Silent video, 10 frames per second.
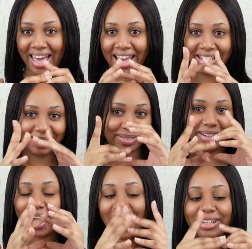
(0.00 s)
I don't
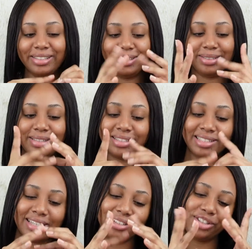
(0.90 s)
know how to do this.
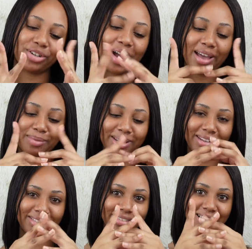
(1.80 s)
I'll try, but
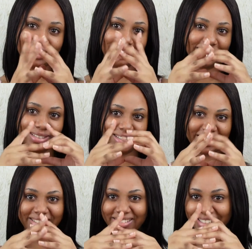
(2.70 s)
I don't know how to do this.
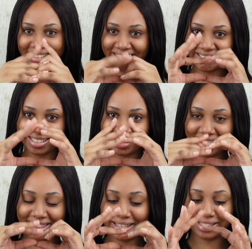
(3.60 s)
You know these
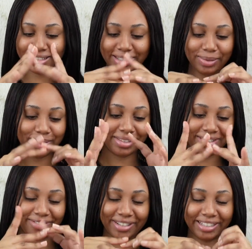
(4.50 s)
things they do with
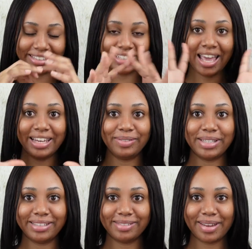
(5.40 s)
their finger?
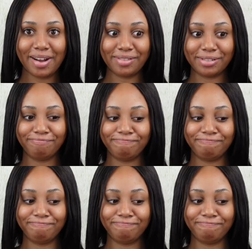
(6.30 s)
Anyways, whatever.